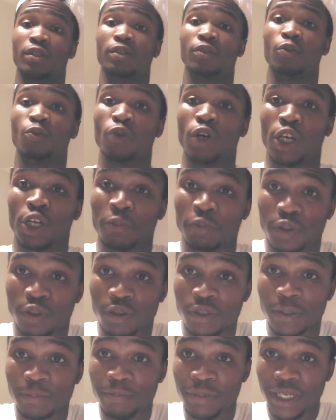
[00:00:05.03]
Welcome
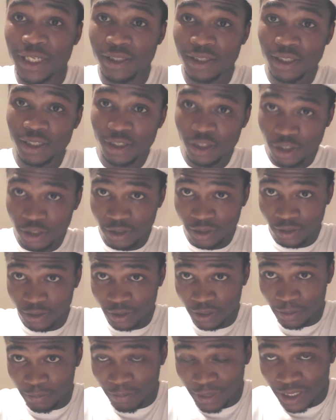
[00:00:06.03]
to the message.
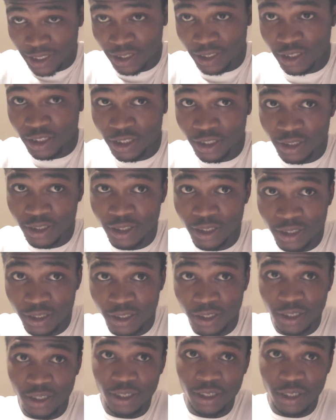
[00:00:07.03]
The message is
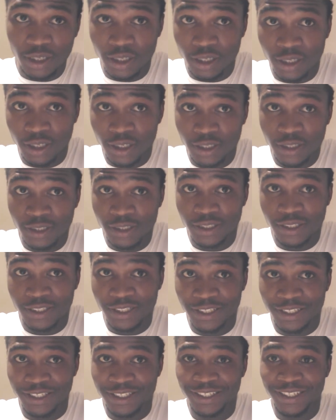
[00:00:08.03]

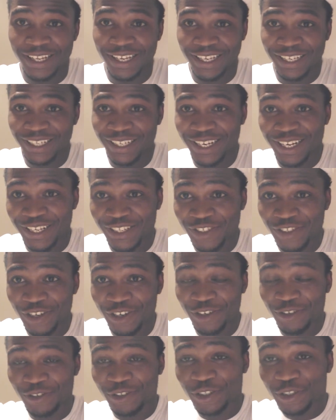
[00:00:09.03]
this thing that I
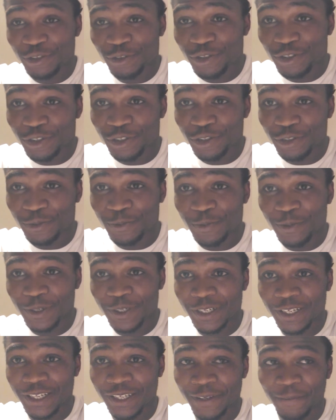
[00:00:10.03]
started on
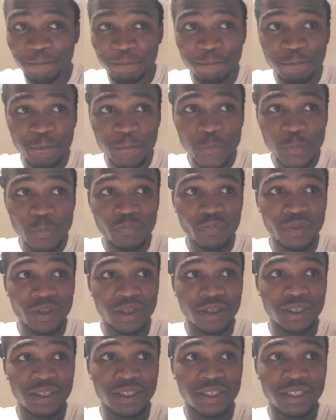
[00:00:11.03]
YouTube. Like
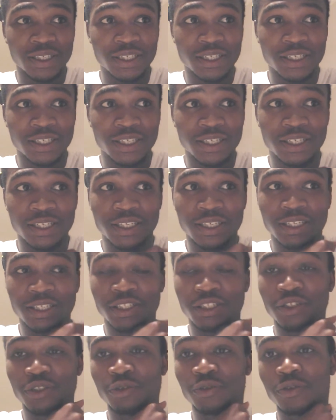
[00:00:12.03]

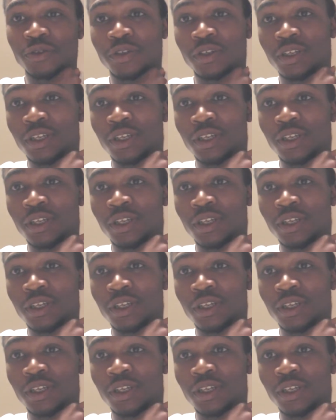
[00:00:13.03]
it's to